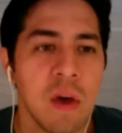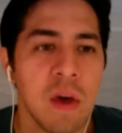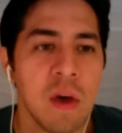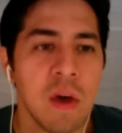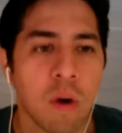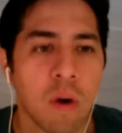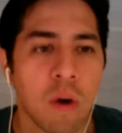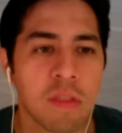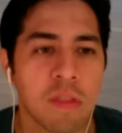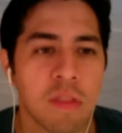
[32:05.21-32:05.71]

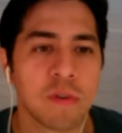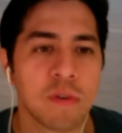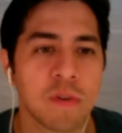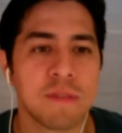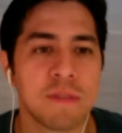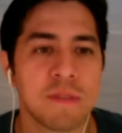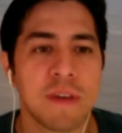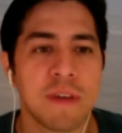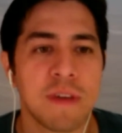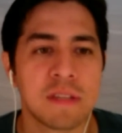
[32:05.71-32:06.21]
what are the most
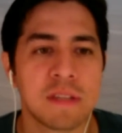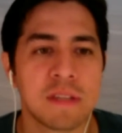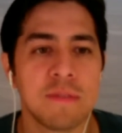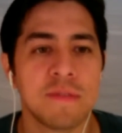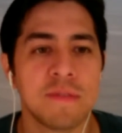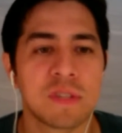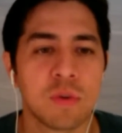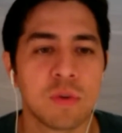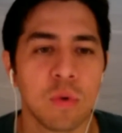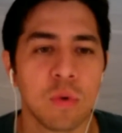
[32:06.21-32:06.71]

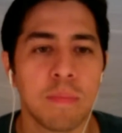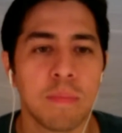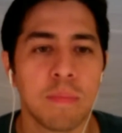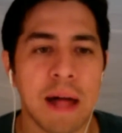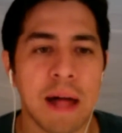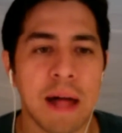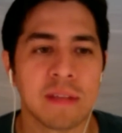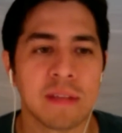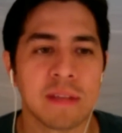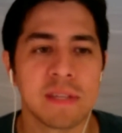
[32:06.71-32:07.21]
effective school
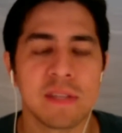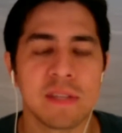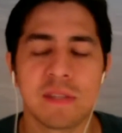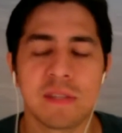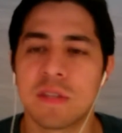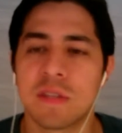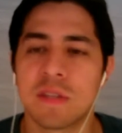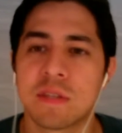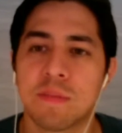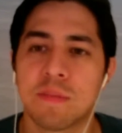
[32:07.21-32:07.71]
policies
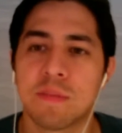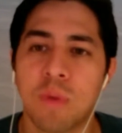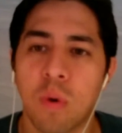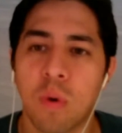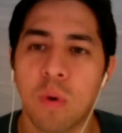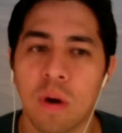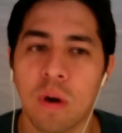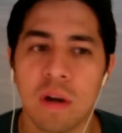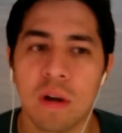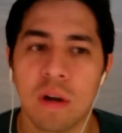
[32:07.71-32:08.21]
to
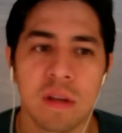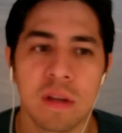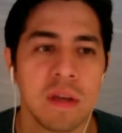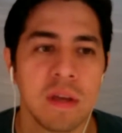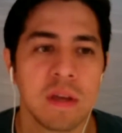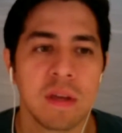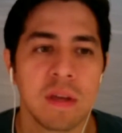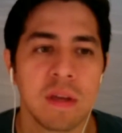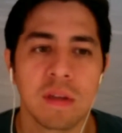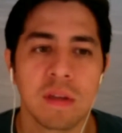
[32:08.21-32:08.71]
support
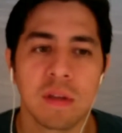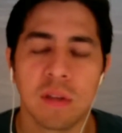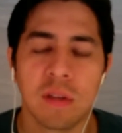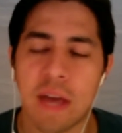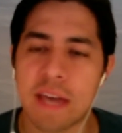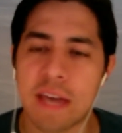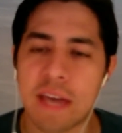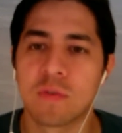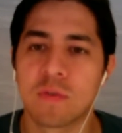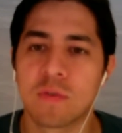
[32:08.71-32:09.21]

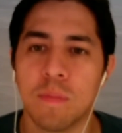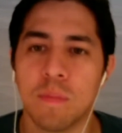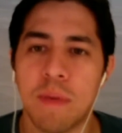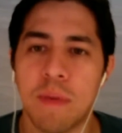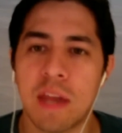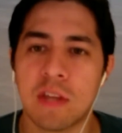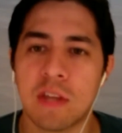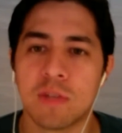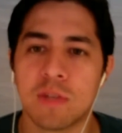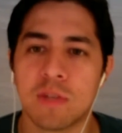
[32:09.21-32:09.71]
classroom
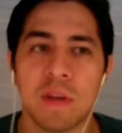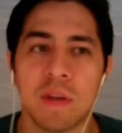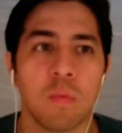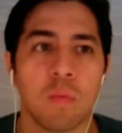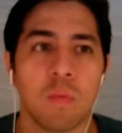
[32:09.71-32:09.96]
management?